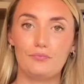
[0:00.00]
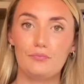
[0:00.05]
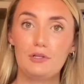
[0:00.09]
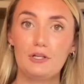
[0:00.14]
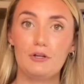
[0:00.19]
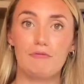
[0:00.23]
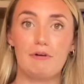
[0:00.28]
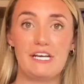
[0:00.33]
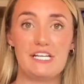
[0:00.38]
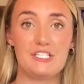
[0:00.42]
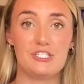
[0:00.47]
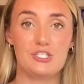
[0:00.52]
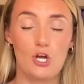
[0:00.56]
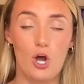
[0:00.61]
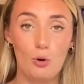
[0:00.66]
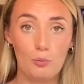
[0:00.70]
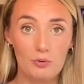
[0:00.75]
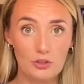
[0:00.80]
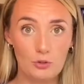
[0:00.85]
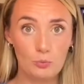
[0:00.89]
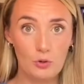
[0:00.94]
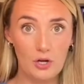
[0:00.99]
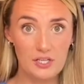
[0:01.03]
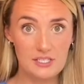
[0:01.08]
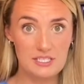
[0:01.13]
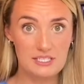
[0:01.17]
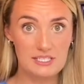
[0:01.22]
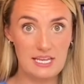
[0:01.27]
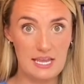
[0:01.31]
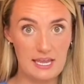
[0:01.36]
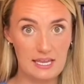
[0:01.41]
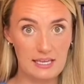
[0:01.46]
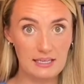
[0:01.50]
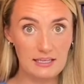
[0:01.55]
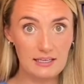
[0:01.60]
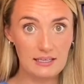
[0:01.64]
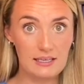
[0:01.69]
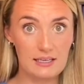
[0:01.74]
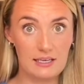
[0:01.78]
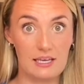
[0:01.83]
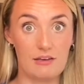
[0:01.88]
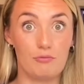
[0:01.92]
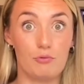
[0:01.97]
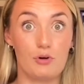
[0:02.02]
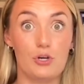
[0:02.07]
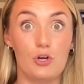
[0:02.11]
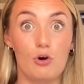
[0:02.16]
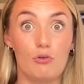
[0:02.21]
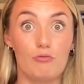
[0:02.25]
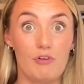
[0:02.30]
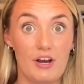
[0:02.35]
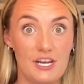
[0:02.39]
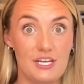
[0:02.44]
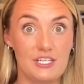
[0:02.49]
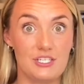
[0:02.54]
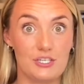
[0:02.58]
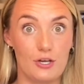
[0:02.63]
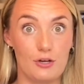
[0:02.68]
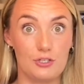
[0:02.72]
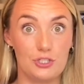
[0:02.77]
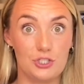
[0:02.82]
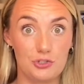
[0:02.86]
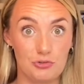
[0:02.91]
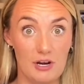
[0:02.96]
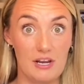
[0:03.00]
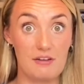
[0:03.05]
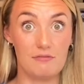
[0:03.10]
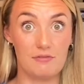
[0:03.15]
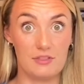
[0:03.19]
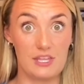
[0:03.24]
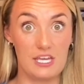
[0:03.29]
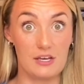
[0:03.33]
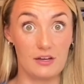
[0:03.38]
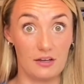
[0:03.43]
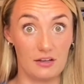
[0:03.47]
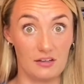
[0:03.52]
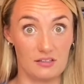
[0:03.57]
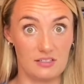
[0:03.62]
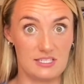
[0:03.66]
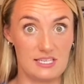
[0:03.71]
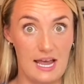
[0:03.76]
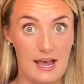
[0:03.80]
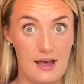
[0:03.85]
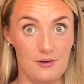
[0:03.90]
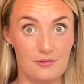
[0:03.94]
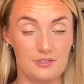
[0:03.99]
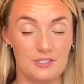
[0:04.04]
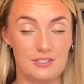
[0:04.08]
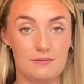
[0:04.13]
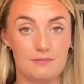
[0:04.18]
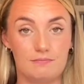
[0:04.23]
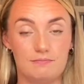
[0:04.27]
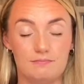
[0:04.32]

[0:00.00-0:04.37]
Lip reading: Ready? Start with the word sing if we're not ready to go straight for the ng sound.